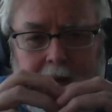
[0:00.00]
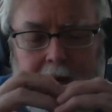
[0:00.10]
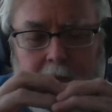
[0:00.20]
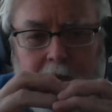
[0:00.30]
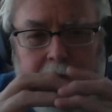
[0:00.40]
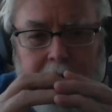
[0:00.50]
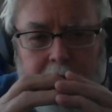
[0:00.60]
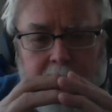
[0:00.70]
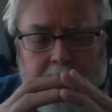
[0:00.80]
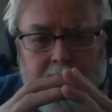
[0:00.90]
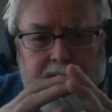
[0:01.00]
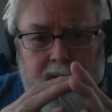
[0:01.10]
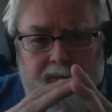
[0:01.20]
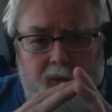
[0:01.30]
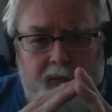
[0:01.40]
And what would happen when those
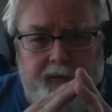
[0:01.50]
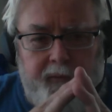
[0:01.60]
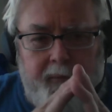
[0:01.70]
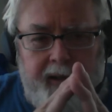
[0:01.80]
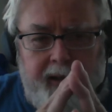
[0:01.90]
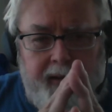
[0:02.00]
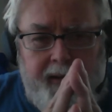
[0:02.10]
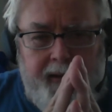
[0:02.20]
two forces meet?